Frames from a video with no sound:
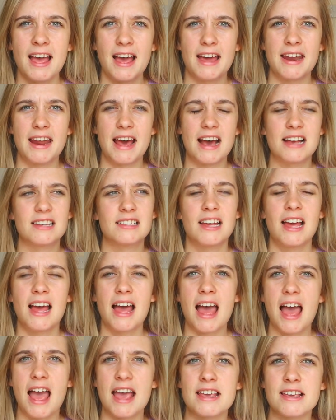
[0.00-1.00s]
and has
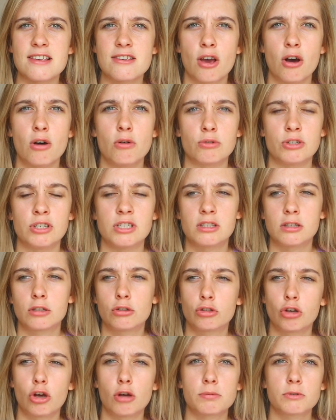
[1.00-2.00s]
8 goals. He's the
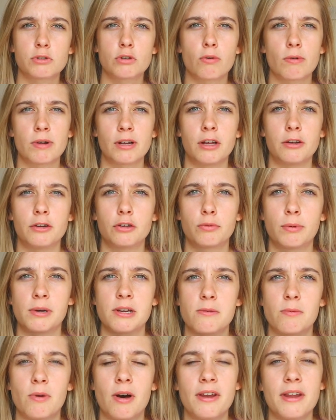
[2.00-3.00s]
top scoring under
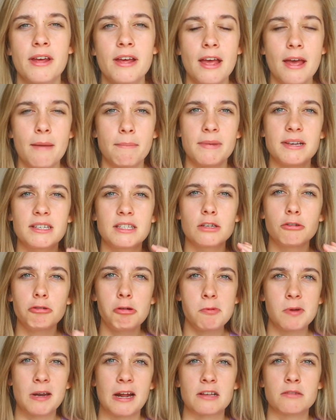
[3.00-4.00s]
21. Mason
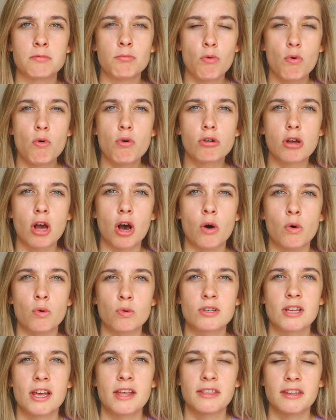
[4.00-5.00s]
Greenwood has more
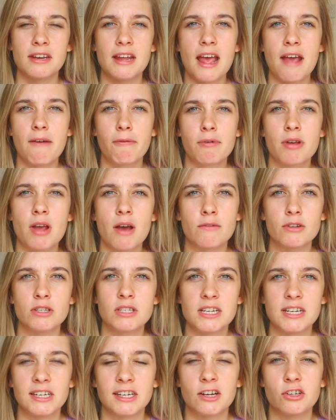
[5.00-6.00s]
goals than every other
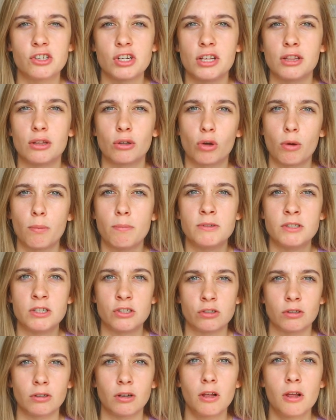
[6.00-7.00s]
teenager in the
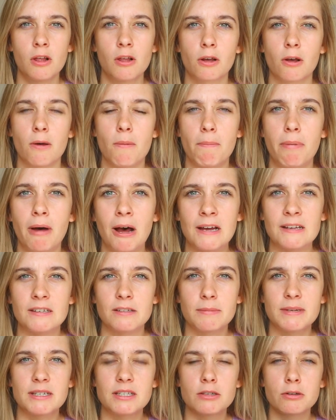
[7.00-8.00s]
competition
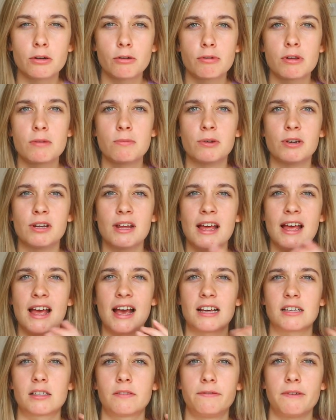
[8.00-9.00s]
combined. Mason Greenwood
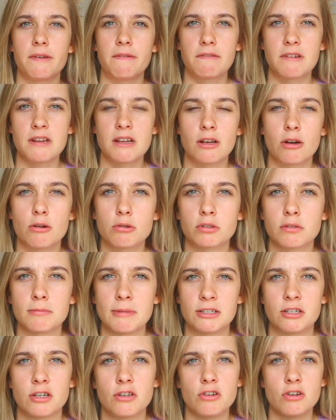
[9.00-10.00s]
has 15 goals for
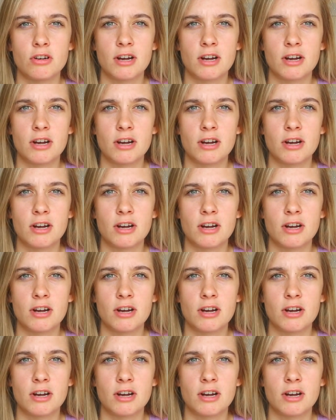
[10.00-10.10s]
Manchester